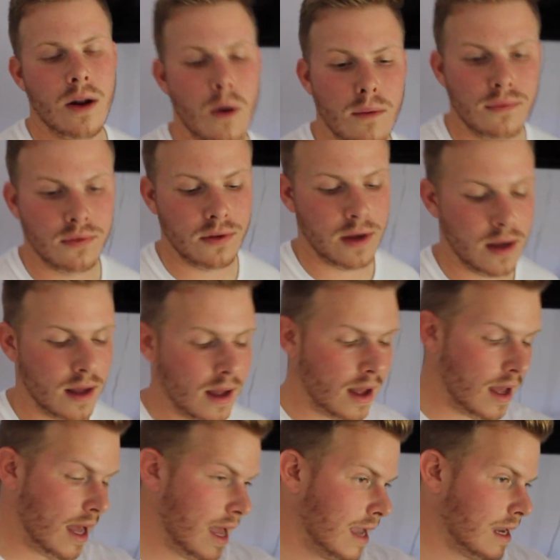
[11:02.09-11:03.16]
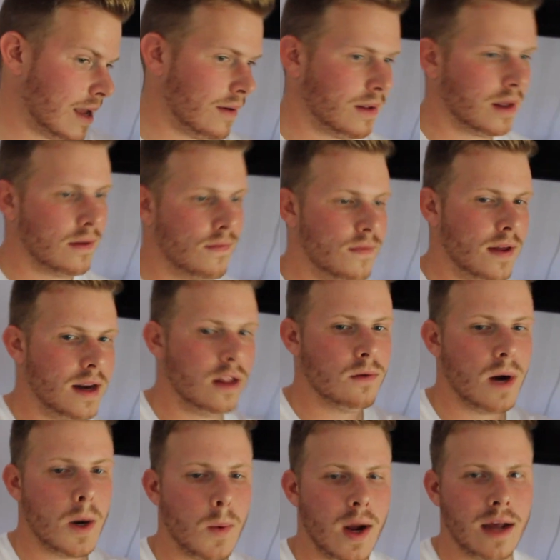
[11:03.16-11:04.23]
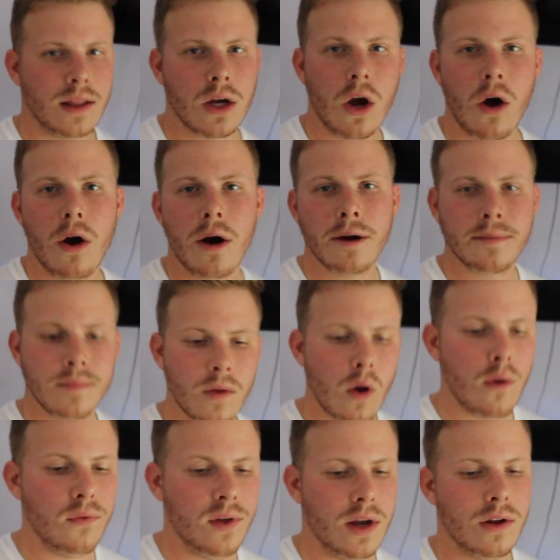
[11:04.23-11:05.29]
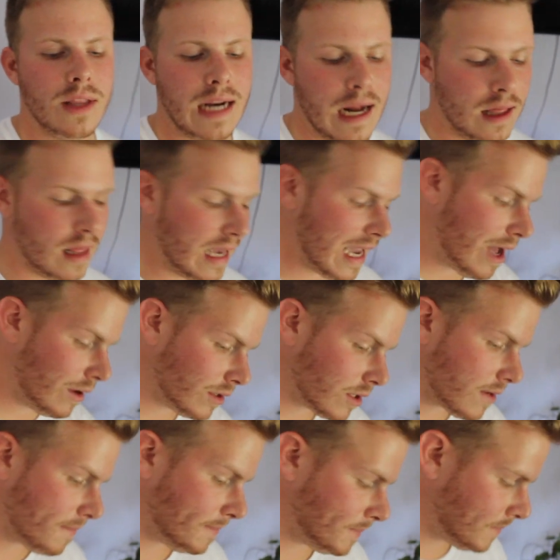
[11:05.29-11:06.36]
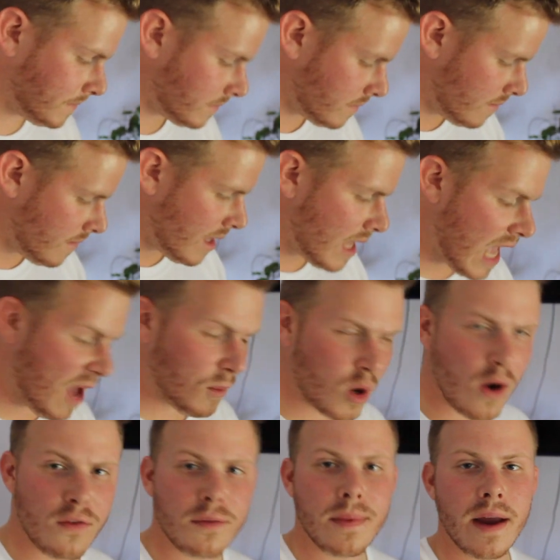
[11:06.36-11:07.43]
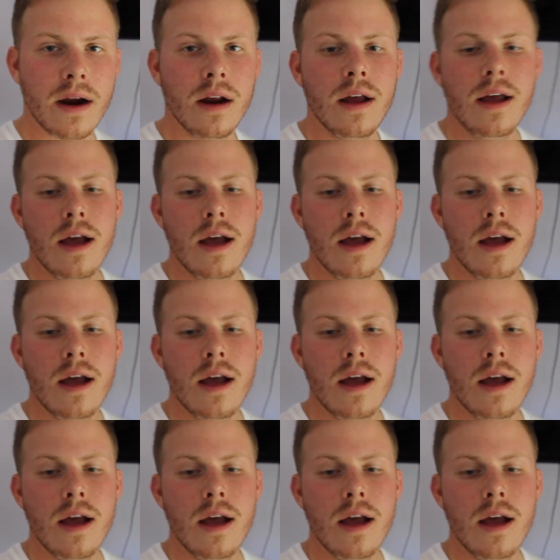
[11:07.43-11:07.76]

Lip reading: hopefully get everything fitted the right way on the car. Hopefully I don't need anything else, and we'll go from there.